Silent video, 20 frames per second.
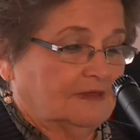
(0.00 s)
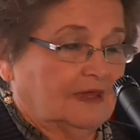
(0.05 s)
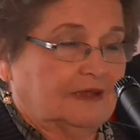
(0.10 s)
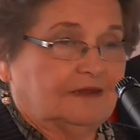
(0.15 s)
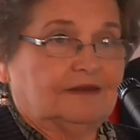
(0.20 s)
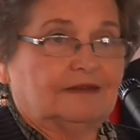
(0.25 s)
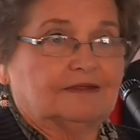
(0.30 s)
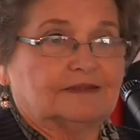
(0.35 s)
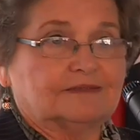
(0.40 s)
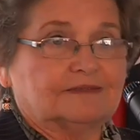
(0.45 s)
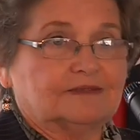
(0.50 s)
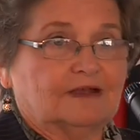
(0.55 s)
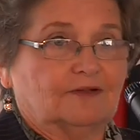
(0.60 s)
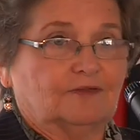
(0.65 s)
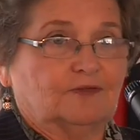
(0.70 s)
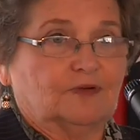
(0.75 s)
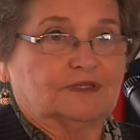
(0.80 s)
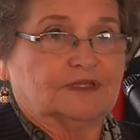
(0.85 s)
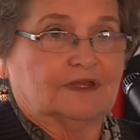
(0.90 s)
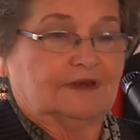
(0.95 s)
So that in
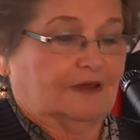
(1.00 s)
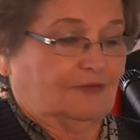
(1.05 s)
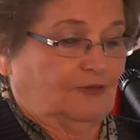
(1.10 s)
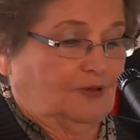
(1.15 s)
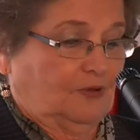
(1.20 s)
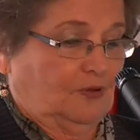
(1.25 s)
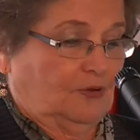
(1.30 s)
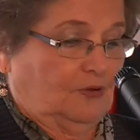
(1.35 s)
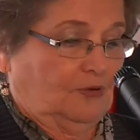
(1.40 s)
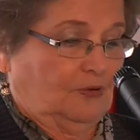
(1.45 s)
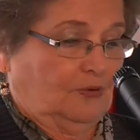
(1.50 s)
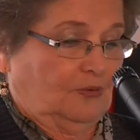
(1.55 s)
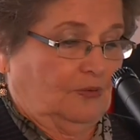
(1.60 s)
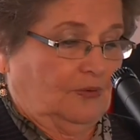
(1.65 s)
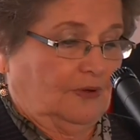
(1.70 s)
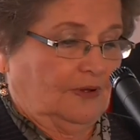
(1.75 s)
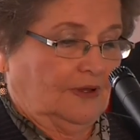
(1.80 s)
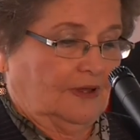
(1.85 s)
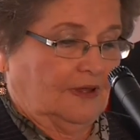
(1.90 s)
itself was another coup.